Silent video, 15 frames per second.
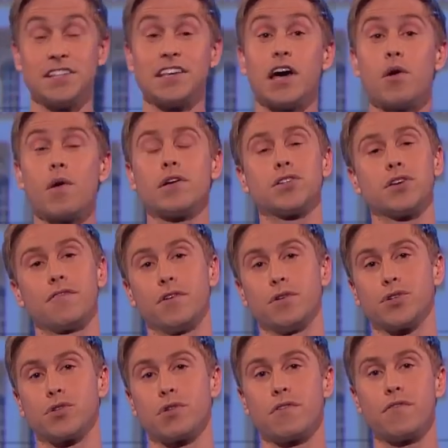Tell you I feel
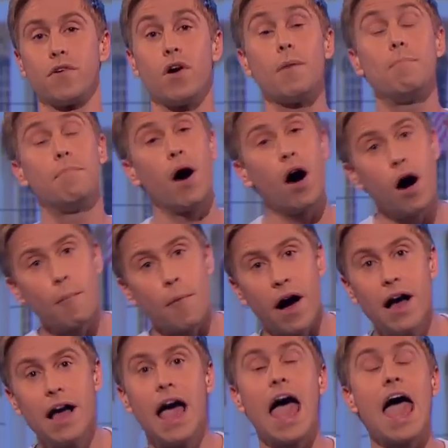sorry for Obama.
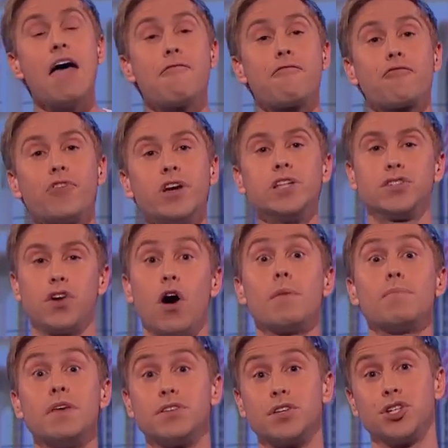Every
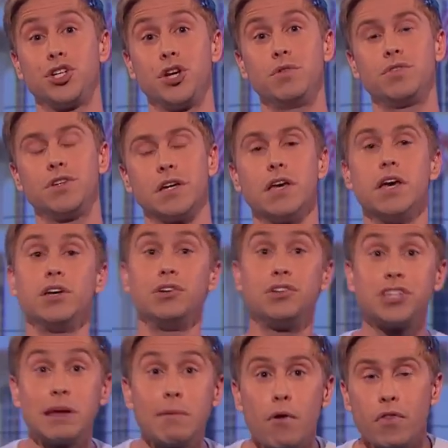time there's a shooting, you
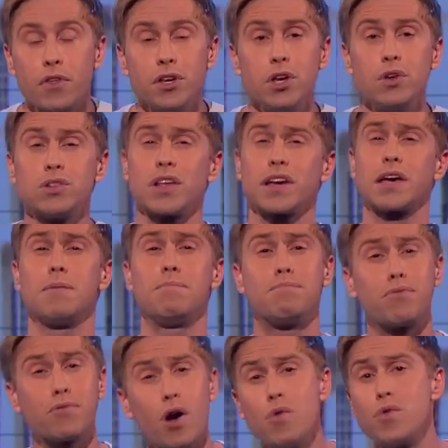see him on the news like a
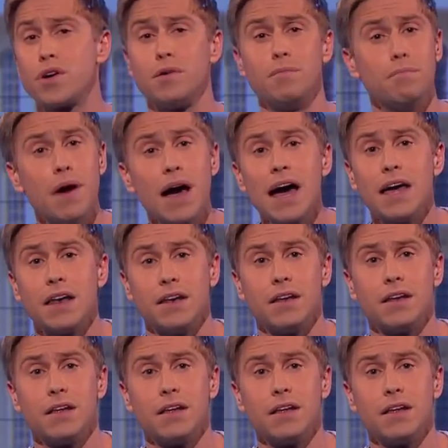broken man.